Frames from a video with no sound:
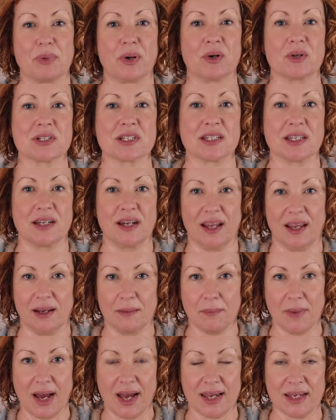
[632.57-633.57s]
person
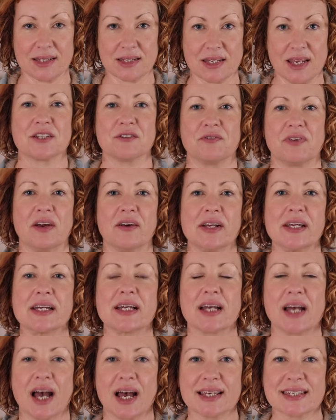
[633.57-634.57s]
in mind. It's a very
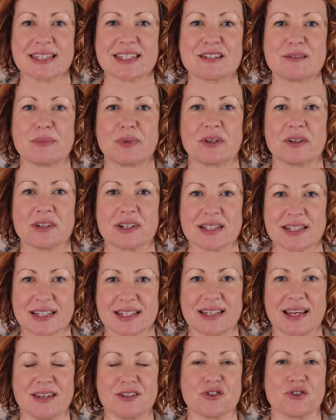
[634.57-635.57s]

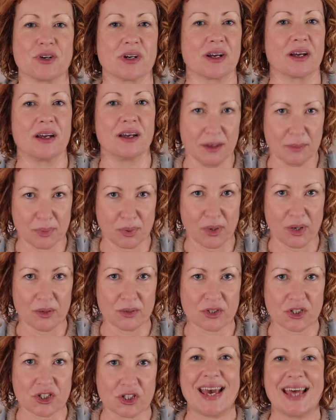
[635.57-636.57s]
customer-centric
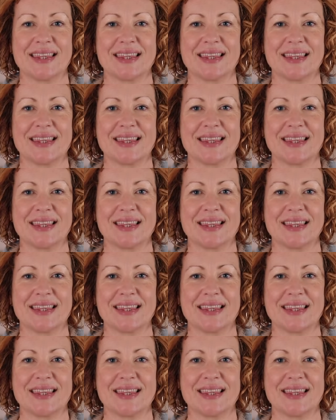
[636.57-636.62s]
approach.